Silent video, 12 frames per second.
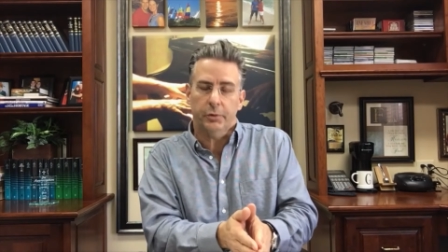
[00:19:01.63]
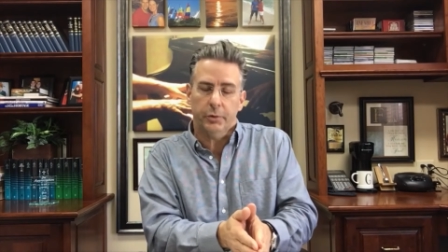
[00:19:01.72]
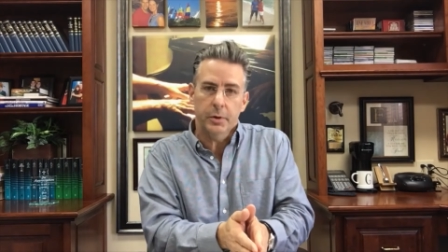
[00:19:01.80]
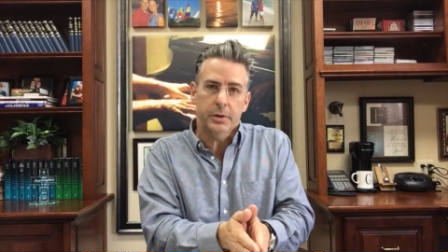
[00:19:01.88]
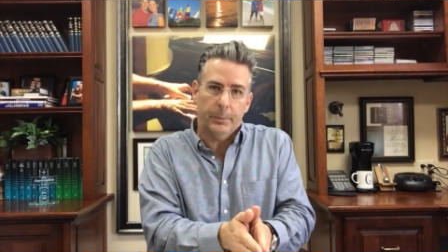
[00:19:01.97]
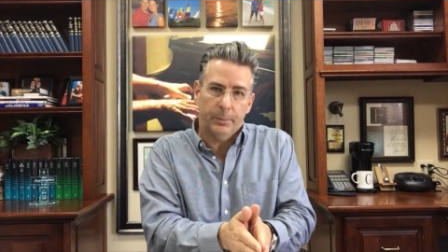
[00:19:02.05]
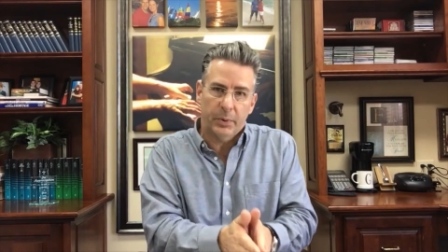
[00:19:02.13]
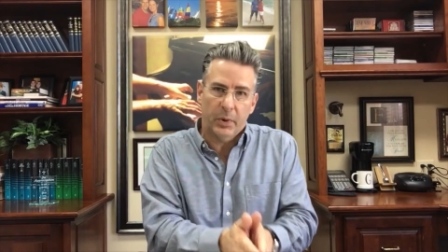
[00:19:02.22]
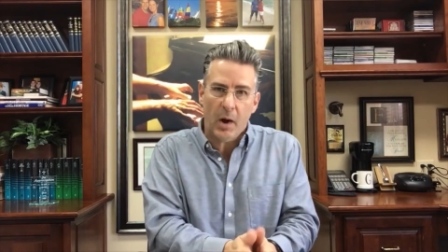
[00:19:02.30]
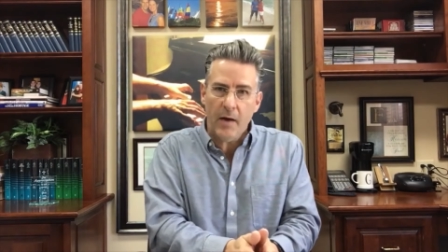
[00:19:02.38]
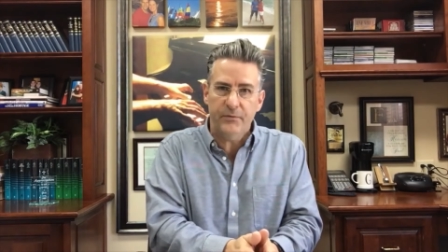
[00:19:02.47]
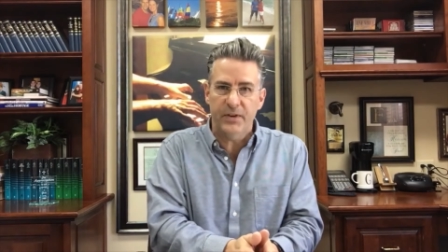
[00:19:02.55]
through the
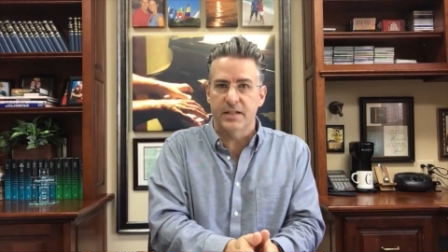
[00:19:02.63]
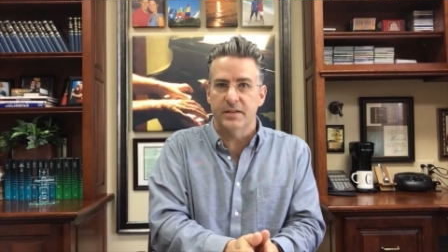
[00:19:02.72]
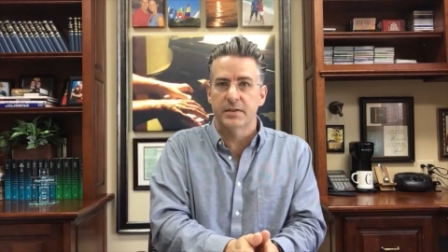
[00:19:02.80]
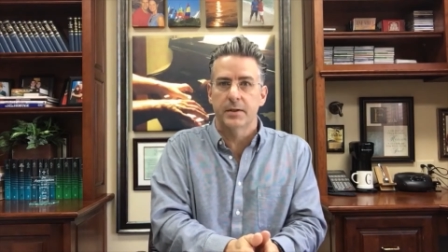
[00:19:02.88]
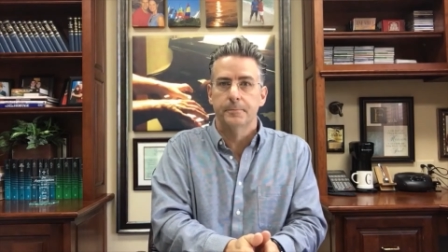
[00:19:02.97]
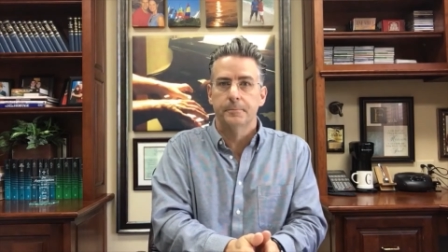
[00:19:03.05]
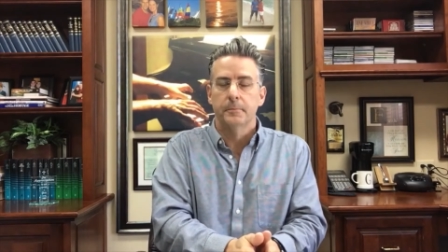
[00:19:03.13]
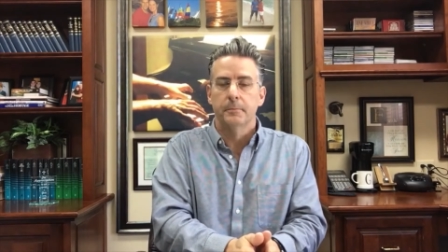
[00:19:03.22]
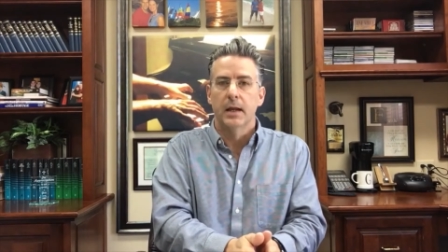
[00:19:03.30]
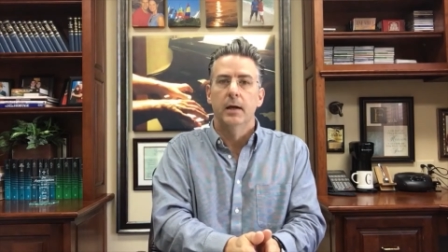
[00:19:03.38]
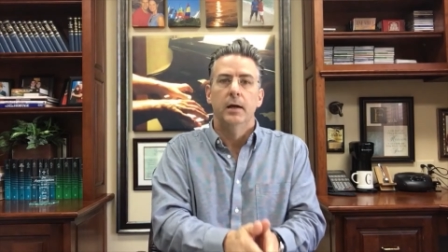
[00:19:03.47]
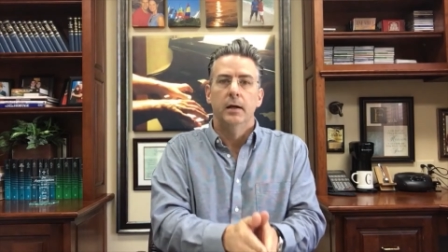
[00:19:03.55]
prophets,
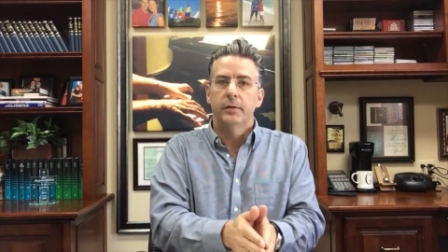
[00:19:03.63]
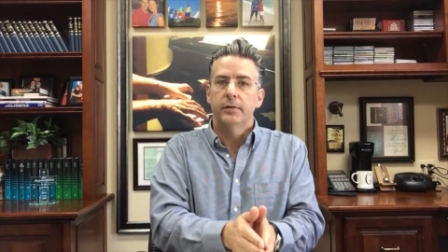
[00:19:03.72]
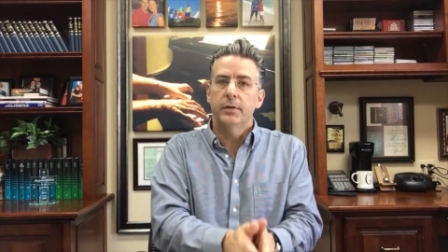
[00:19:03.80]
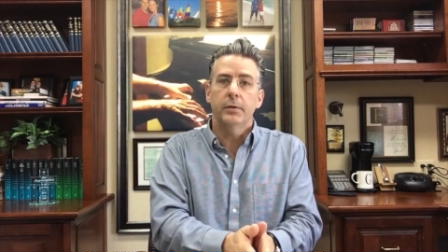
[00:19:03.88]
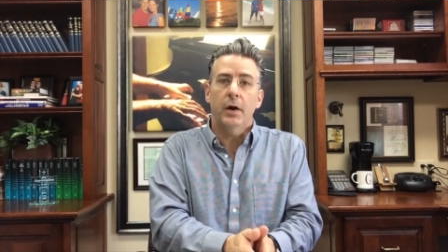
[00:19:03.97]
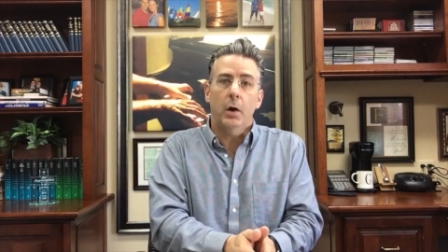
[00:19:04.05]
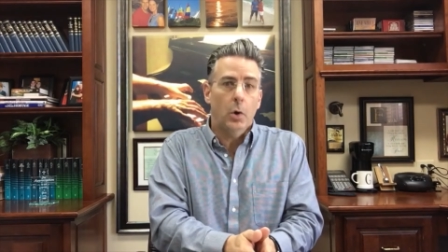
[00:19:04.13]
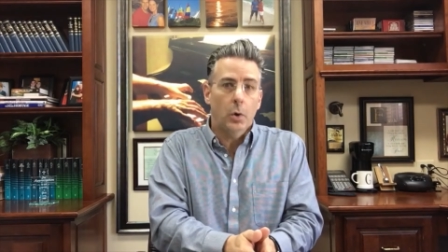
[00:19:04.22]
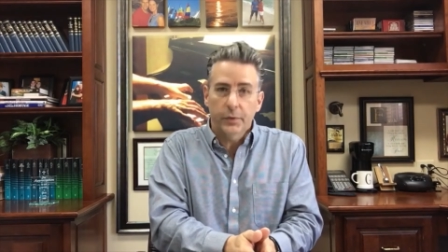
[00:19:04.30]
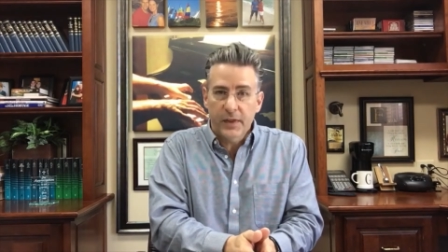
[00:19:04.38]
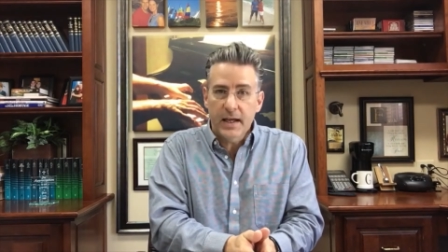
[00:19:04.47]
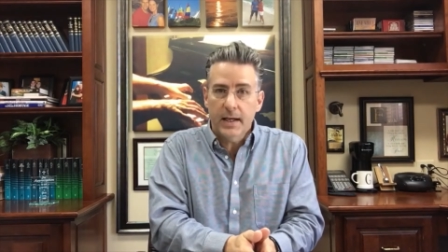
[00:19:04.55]
through the
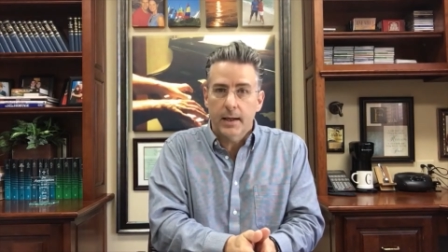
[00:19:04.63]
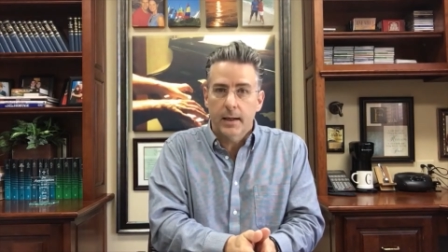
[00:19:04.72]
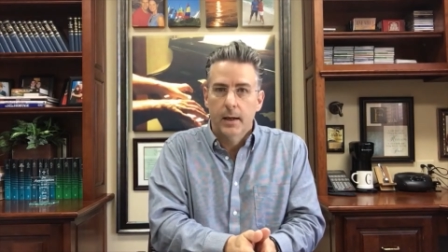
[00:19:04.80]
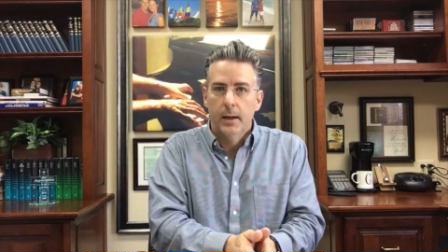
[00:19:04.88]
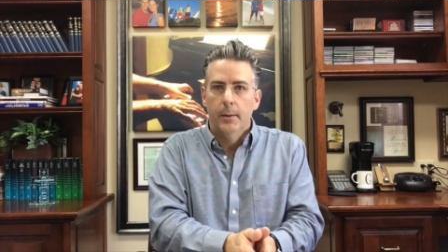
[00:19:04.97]
whole thing.